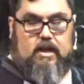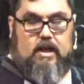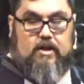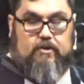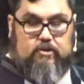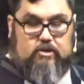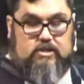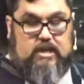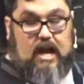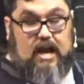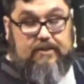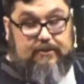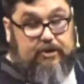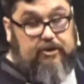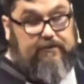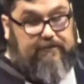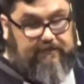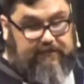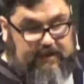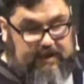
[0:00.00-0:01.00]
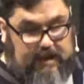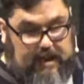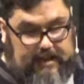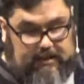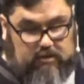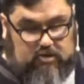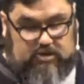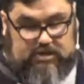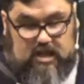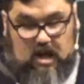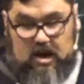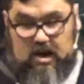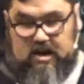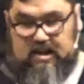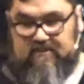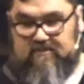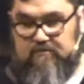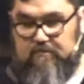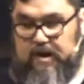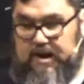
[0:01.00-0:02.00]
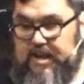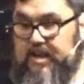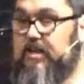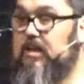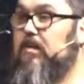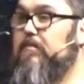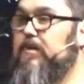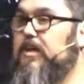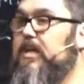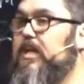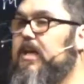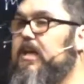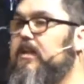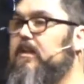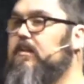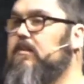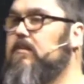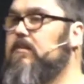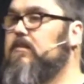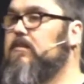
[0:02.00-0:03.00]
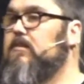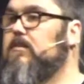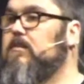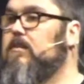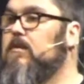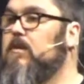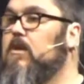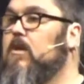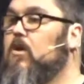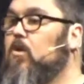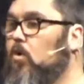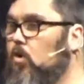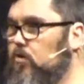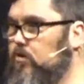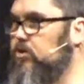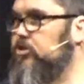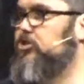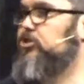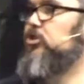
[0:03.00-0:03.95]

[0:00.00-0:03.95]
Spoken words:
There's either you feel like there's not enough money coming in, or there's